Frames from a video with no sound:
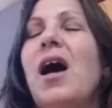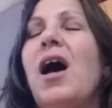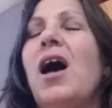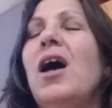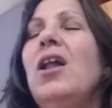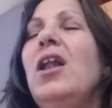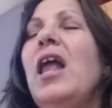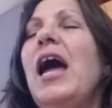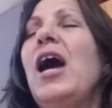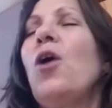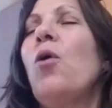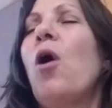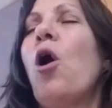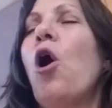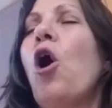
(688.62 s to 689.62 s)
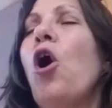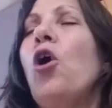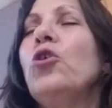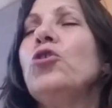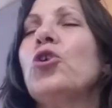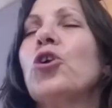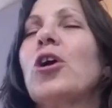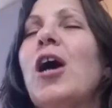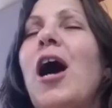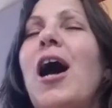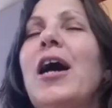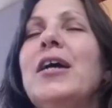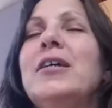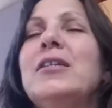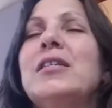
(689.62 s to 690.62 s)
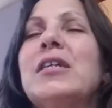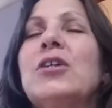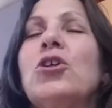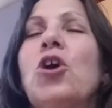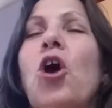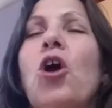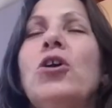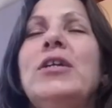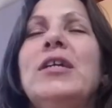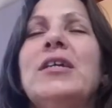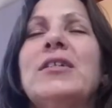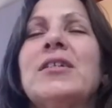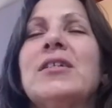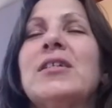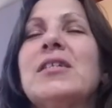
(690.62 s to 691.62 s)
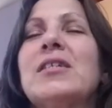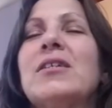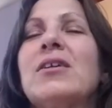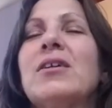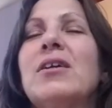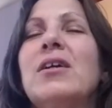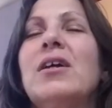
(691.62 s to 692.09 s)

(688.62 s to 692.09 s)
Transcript: Allow all your guides and guardians,